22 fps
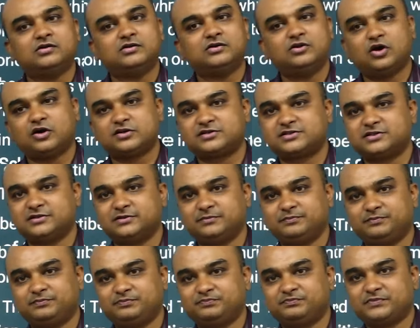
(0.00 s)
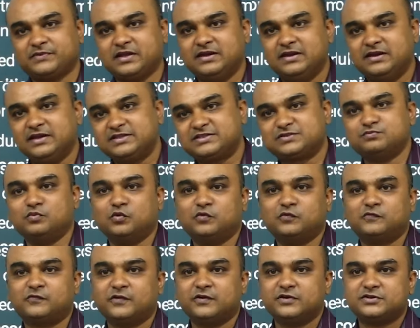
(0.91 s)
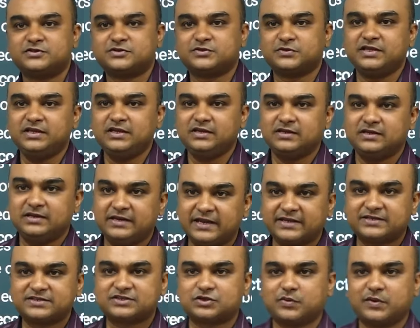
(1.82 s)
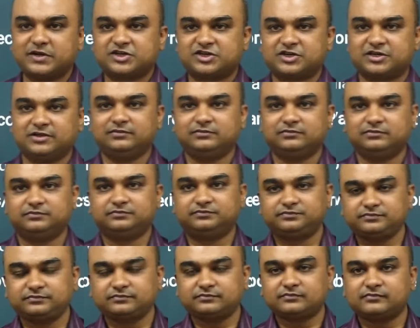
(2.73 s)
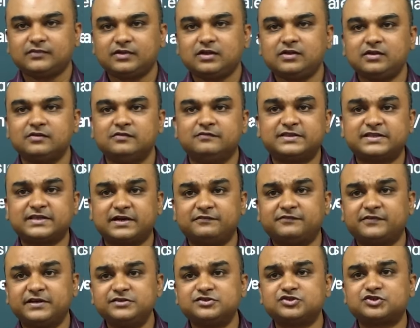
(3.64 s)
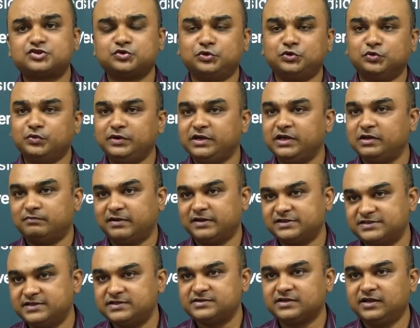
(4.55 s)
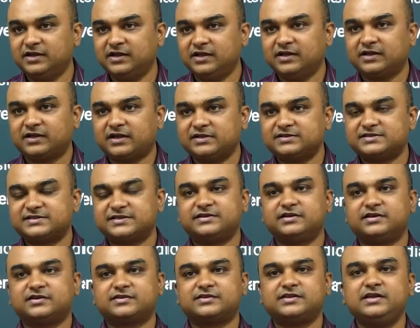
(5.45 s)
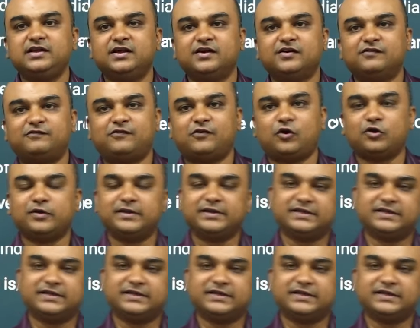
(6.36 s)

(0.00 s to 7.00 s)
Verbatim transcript: not. Let's move to the next question. With reference to Union budget, consider the following